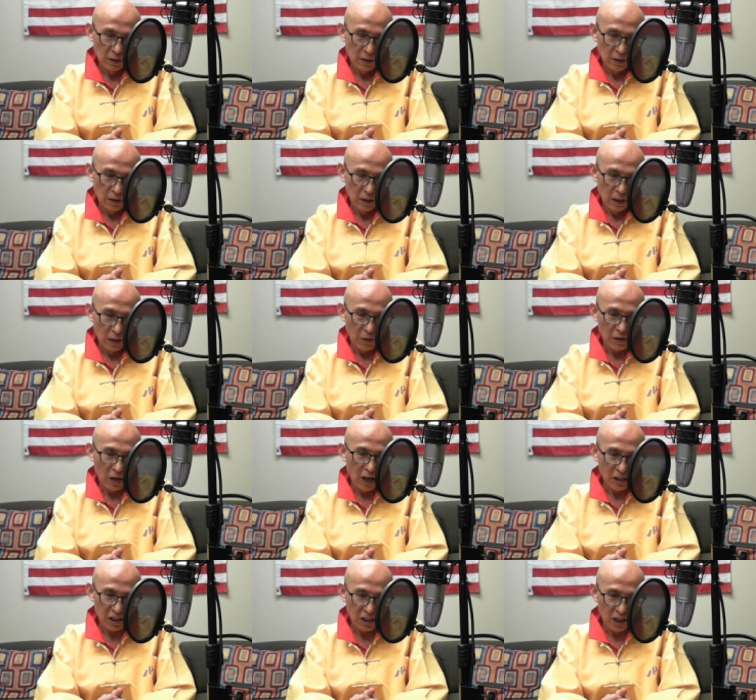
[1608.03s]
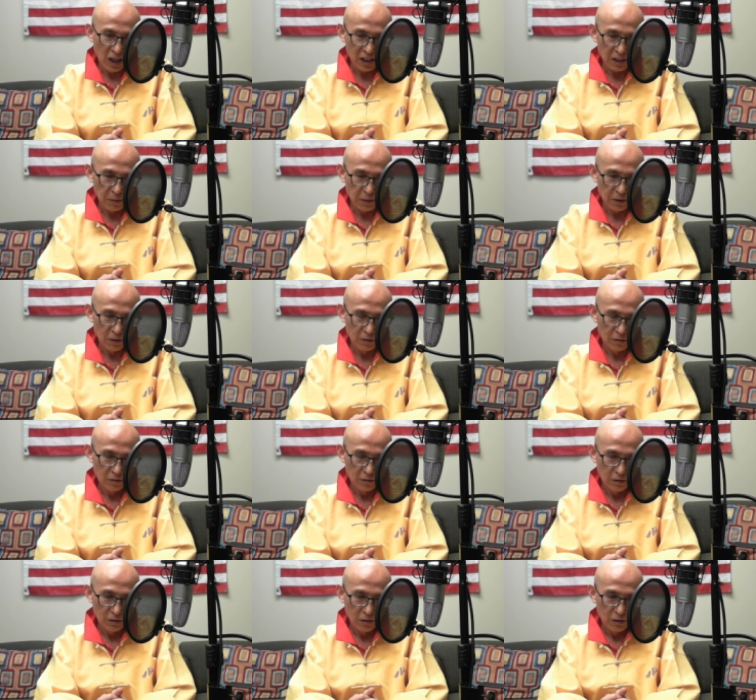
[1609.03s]
he went to Arsenal Hospital
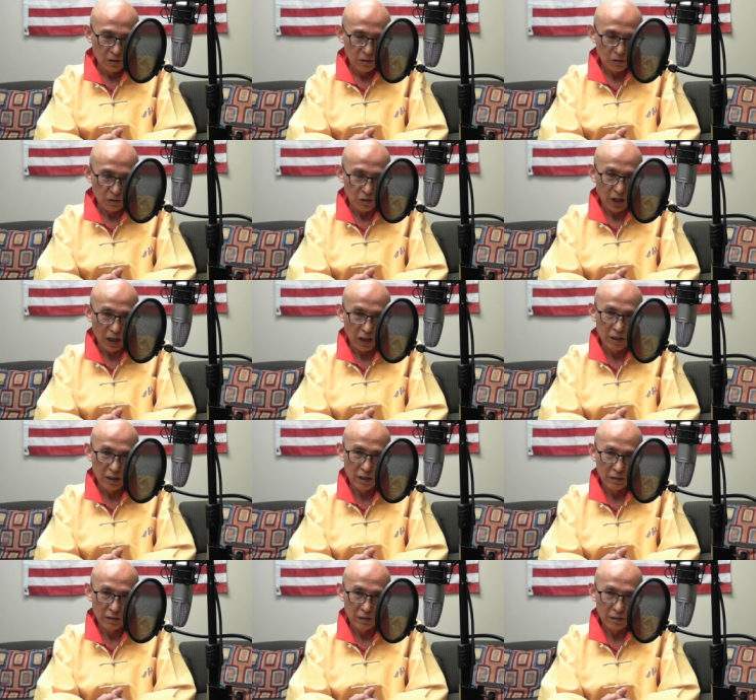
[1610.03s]
to check.